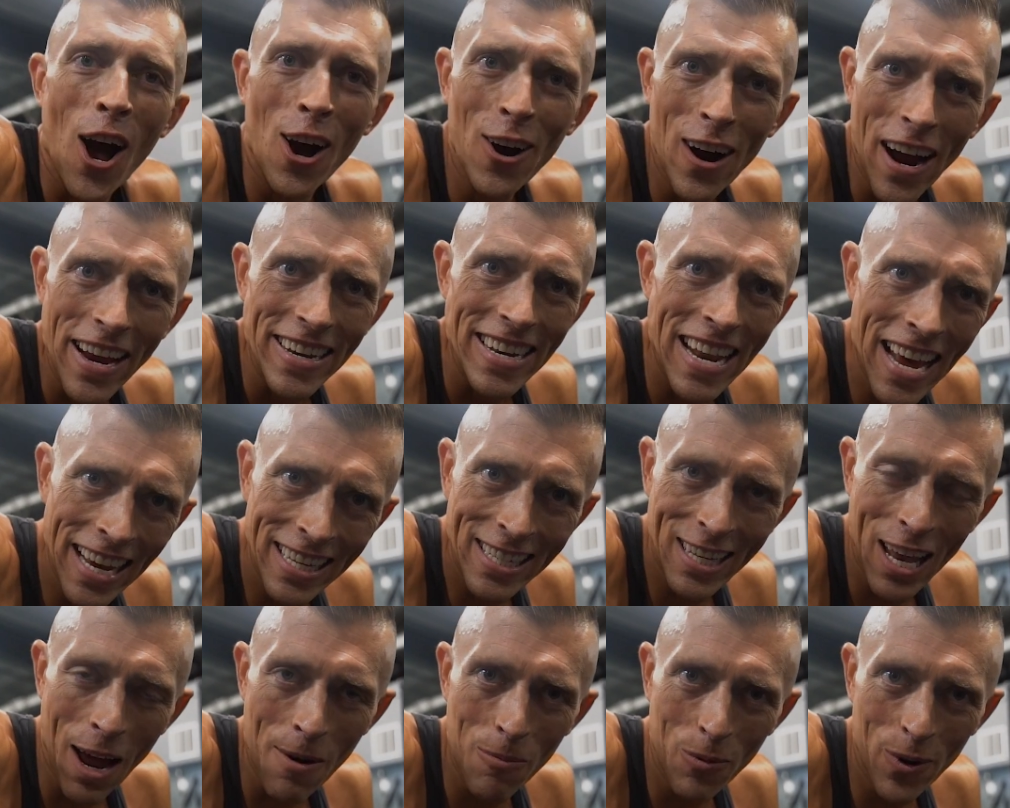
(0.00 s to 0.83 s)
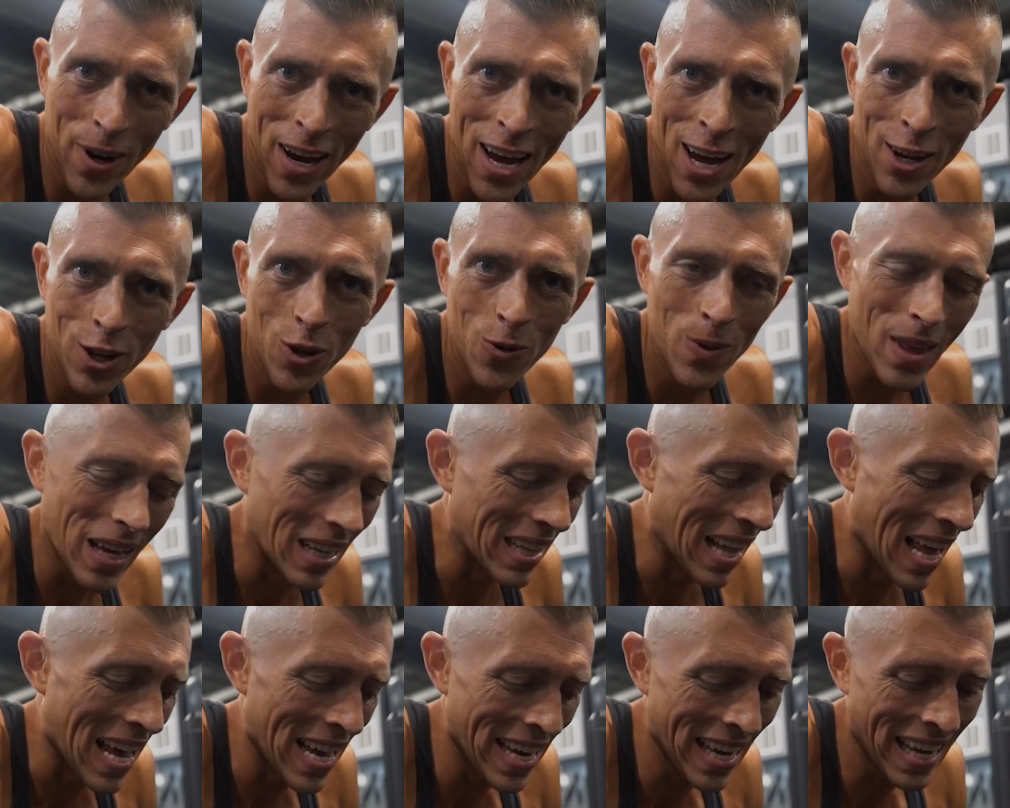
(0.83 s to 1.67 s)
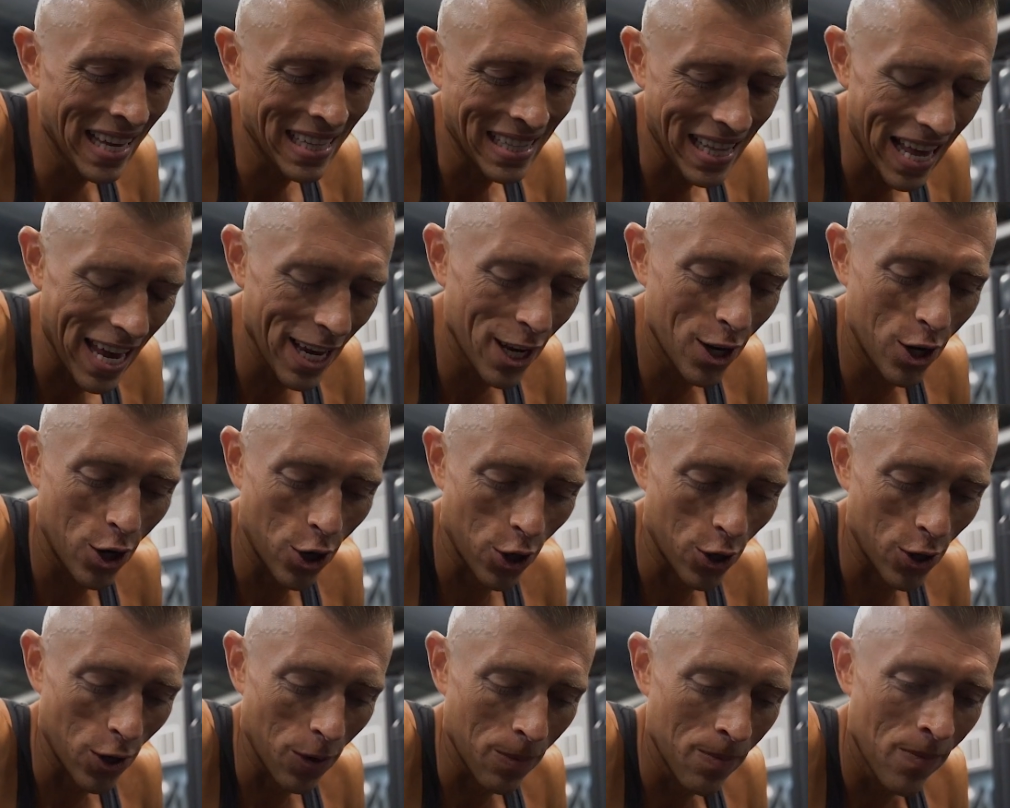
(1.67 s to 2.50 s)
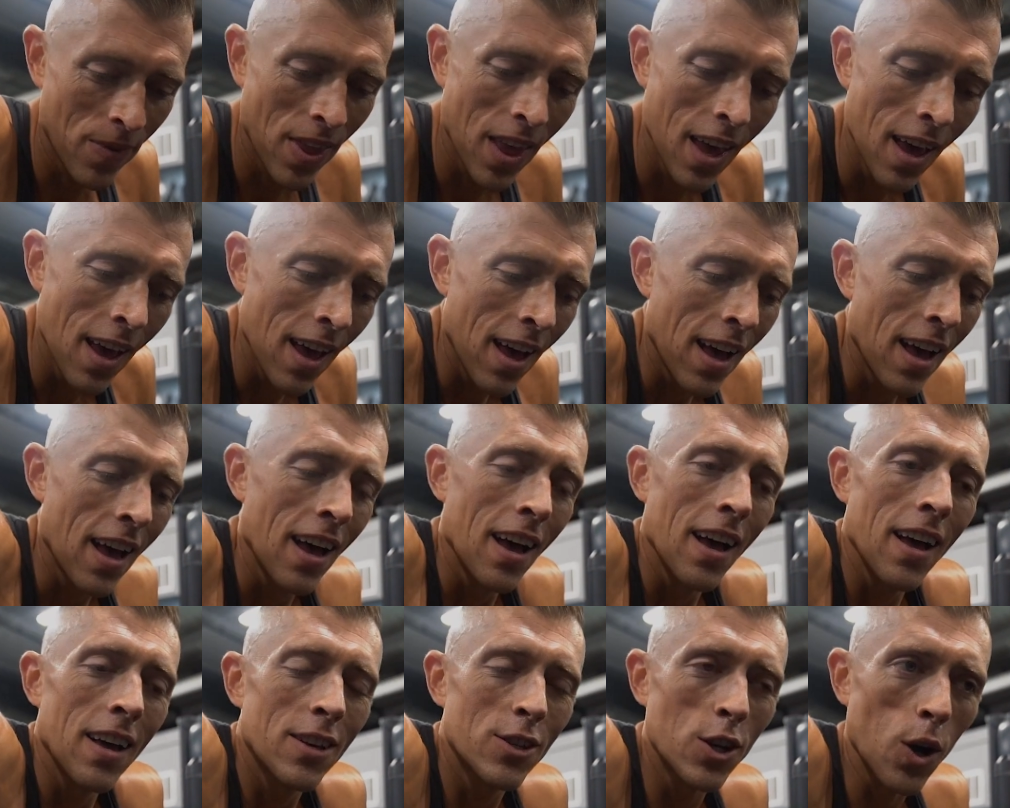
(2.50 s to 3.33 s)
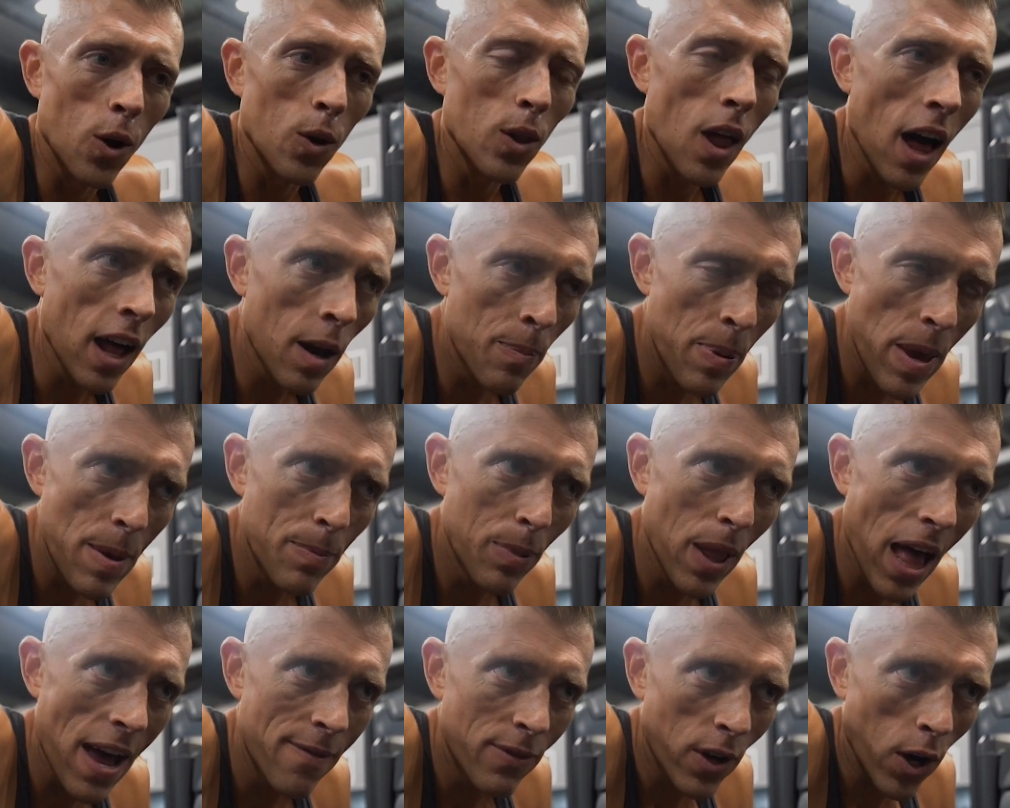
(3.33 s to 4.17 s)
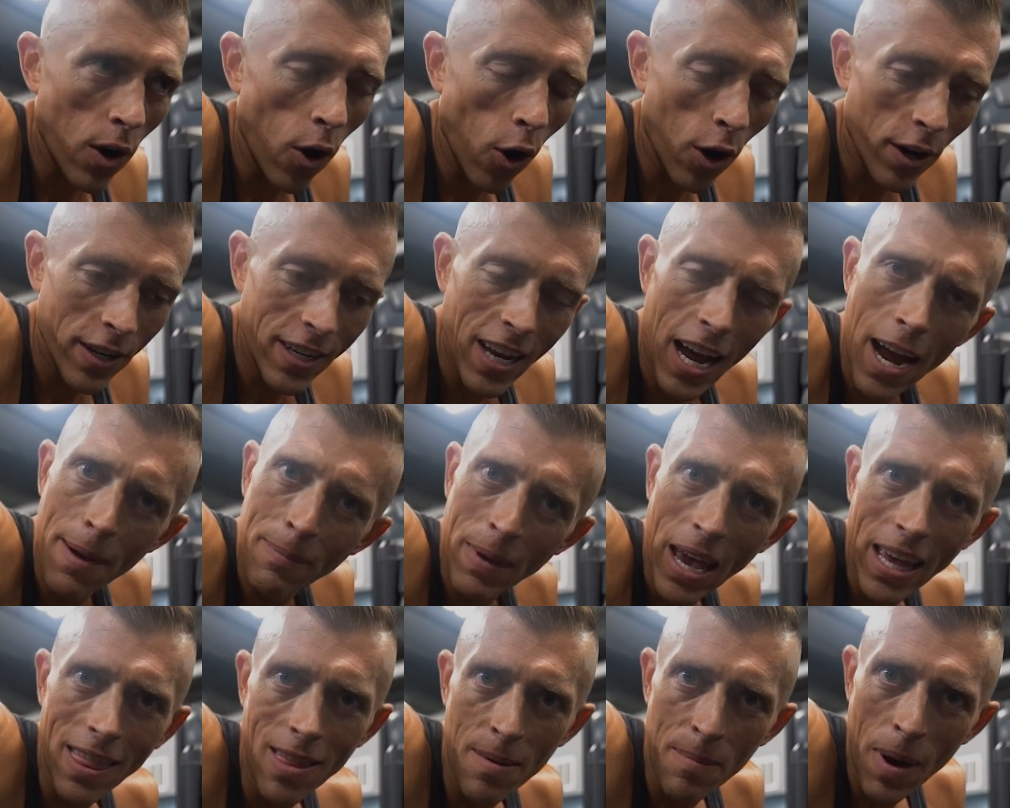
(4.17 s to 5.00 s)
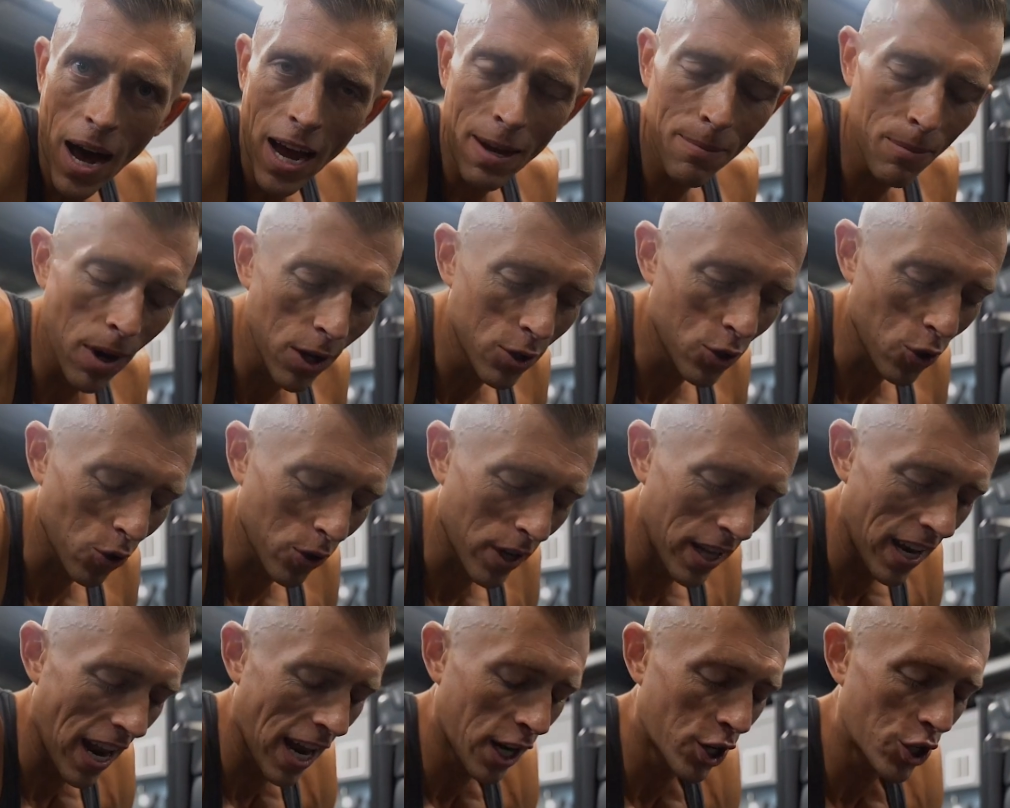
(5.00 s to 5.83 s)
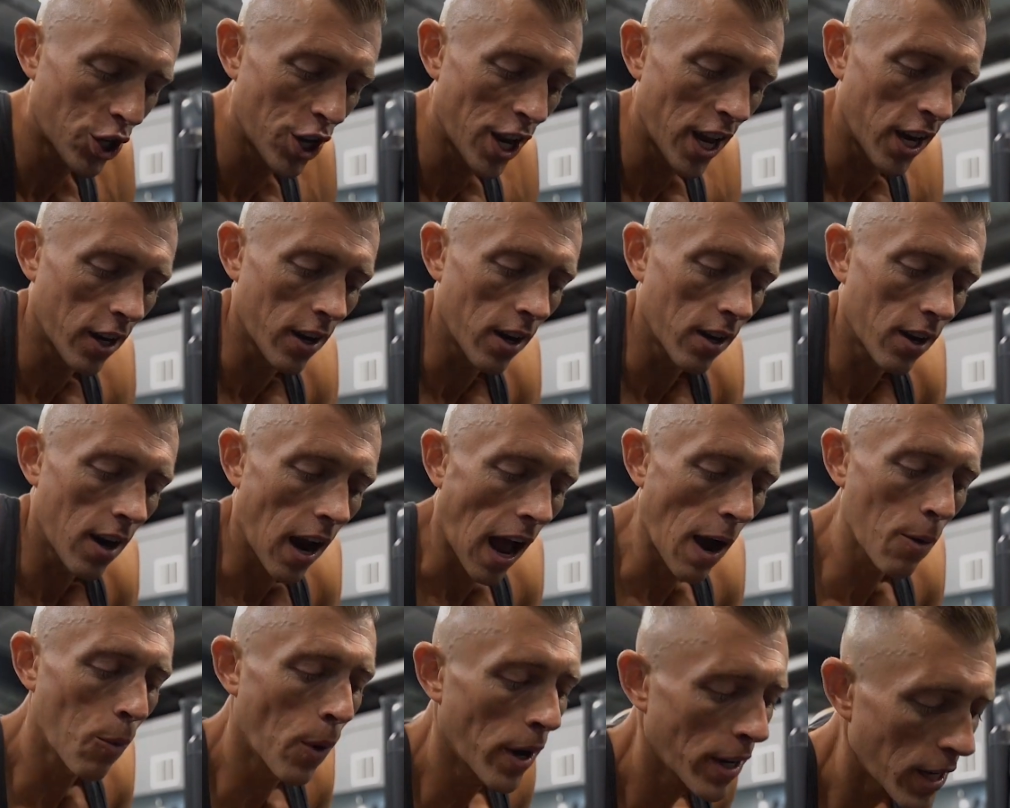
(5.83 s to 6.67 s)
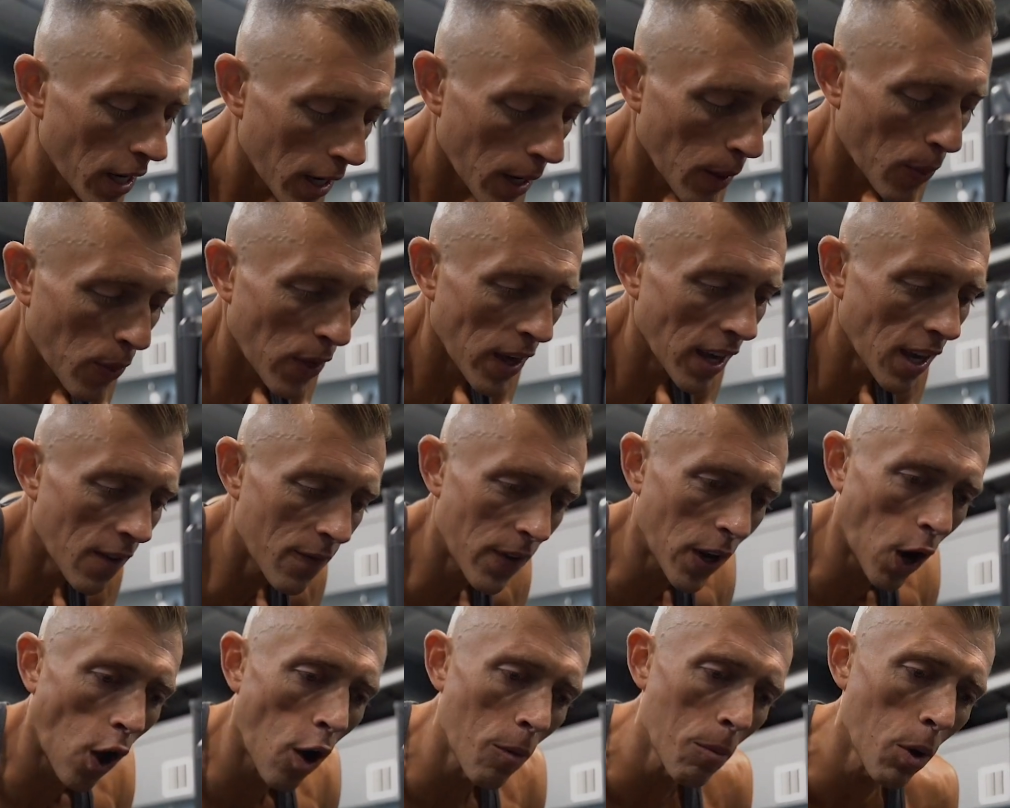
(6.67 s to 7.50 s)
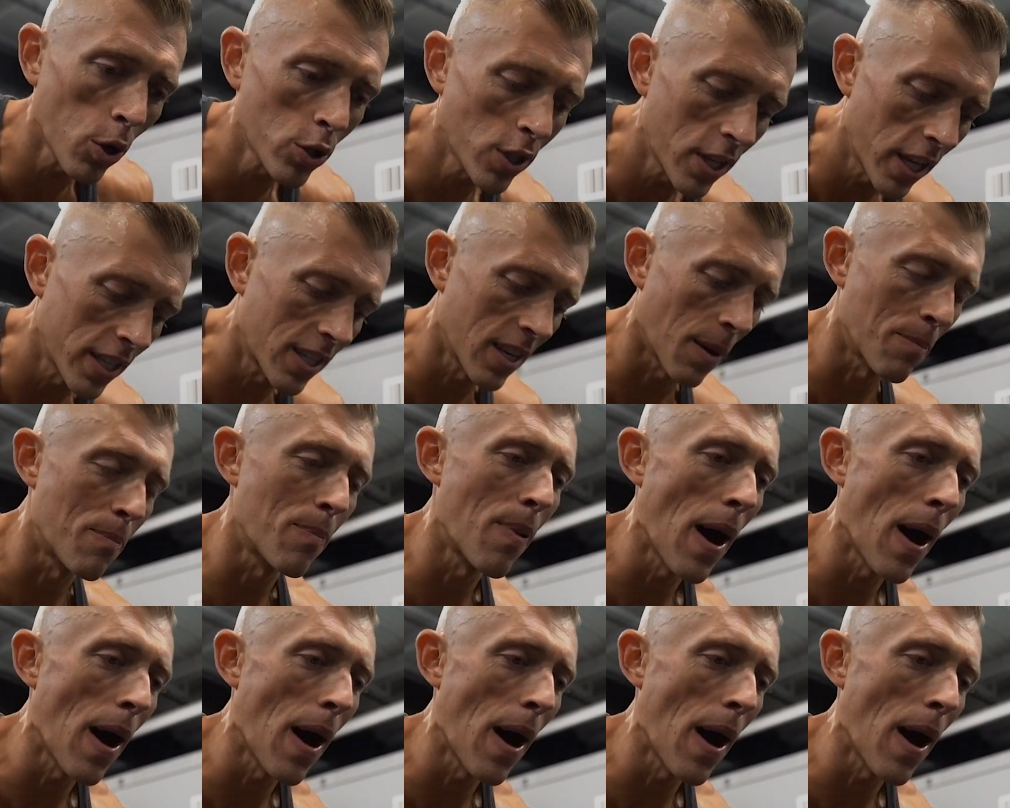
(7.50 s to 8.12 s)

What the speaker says: All right, next up, we're gonna do the lying leg curl. So a lot of people have a hard time getting the mind-muscle connection here. I want you to think of it almost as